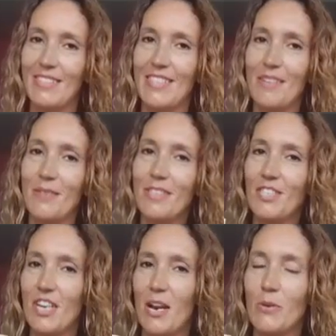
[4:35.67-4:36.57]
There is
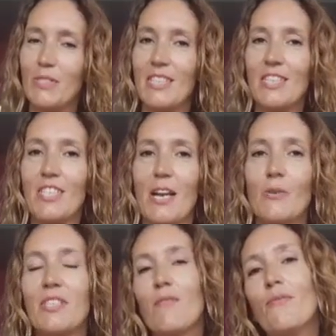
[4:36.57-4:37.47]
jealousy,
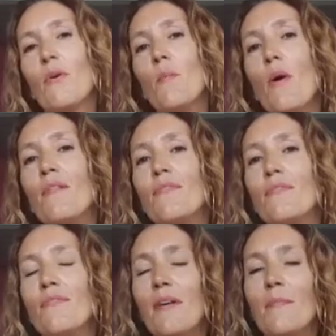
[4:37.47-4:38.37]
jealousy from a
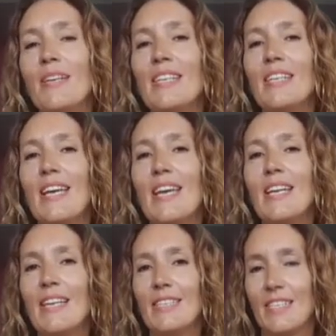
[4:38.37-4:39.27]
feminine
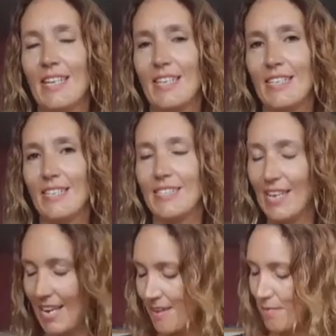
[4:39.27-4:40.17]
energy is
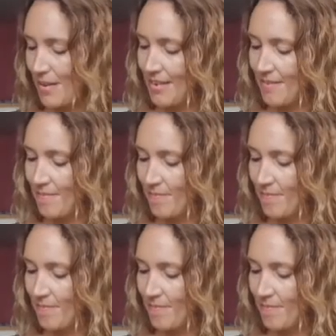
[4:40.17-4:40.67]
telling me.